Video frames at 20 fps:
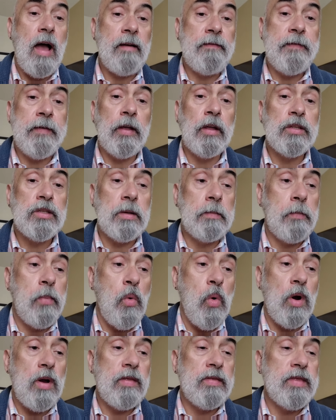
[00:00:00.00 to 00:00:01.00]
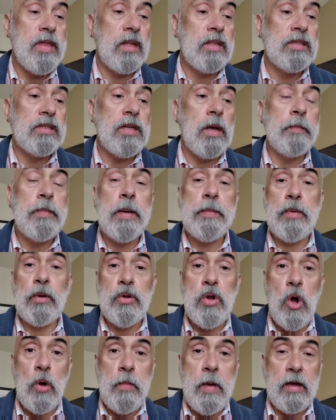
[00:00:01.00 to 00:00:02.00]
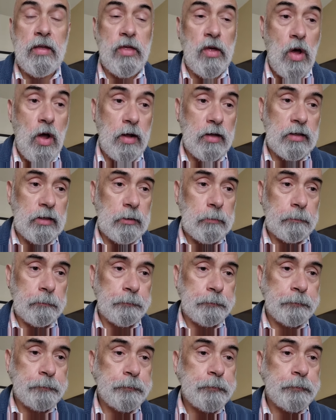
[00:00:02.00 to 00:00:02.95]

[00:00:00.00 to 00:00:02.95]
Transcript: I feel it's important that some people know my thoughts.